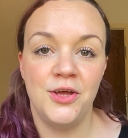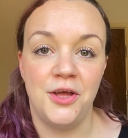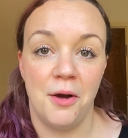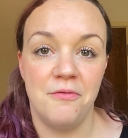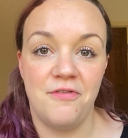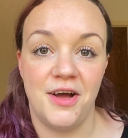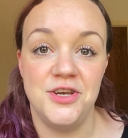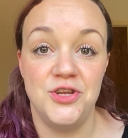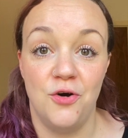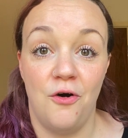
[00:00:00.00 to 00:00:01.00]
Go and find
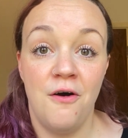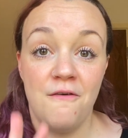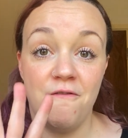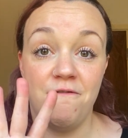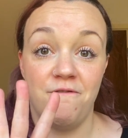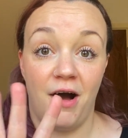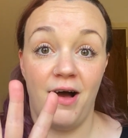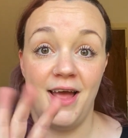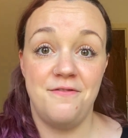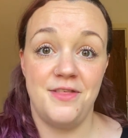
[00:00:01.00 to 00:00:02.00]
your
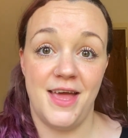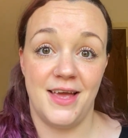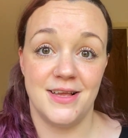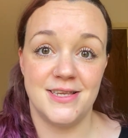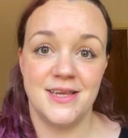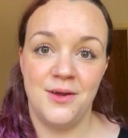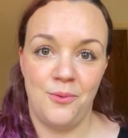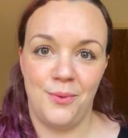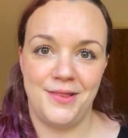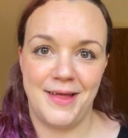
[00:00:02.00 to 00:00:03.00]
5 things
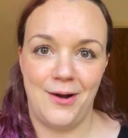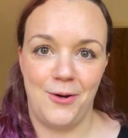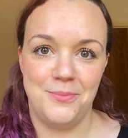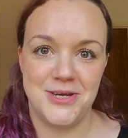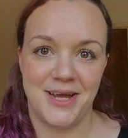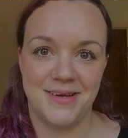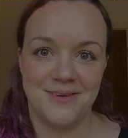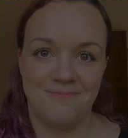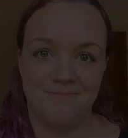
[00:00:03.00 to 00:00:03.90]
with that object.